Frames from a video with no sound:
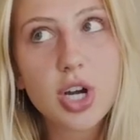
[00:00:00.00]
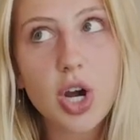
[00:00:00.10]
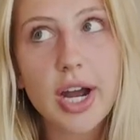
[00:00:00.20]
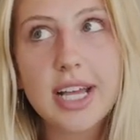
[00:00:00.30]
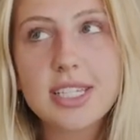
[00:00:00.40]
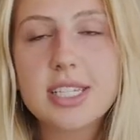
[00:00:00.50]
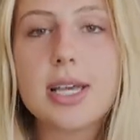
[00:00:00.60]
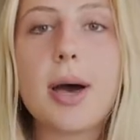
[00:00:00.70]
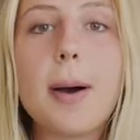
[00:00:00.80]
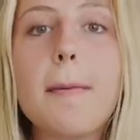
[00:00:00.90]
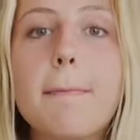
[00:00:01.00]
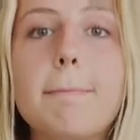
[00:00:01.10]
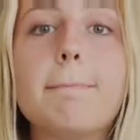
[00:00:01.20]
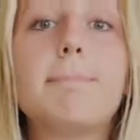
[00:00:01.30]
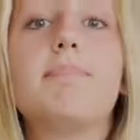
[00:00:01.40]
I guess it's a
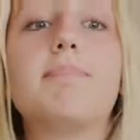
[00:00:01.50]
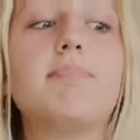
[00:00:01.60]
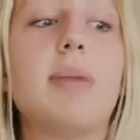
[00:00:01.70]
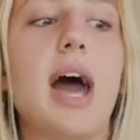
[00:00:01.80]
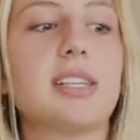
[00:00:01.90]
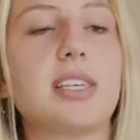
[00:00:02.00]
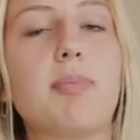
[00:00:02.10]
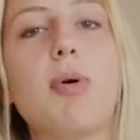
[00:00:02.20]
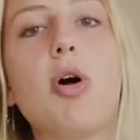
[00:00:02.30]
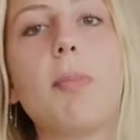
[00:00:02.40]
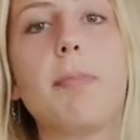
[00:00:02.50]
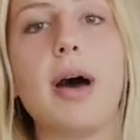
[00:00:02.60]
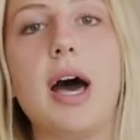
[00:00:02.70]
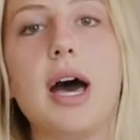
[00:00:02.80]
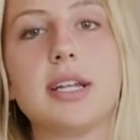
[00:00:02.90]
basketball
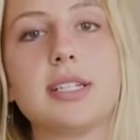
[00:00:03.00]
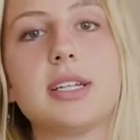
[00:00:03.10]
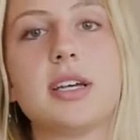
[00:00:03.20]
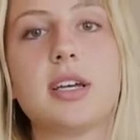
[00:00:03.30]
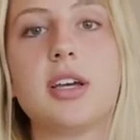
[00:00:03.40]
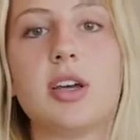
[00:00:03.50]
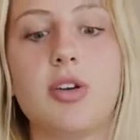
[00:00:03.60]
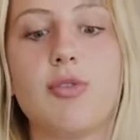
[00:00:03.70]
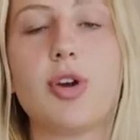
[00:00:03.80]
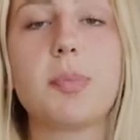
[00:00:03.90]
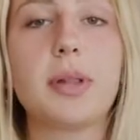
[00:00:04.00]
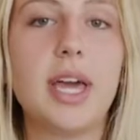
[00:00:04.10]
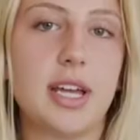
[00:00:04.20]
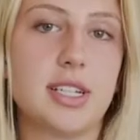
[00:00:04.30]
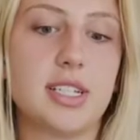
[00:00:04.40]
pot for a
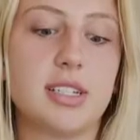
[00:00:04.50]
plant.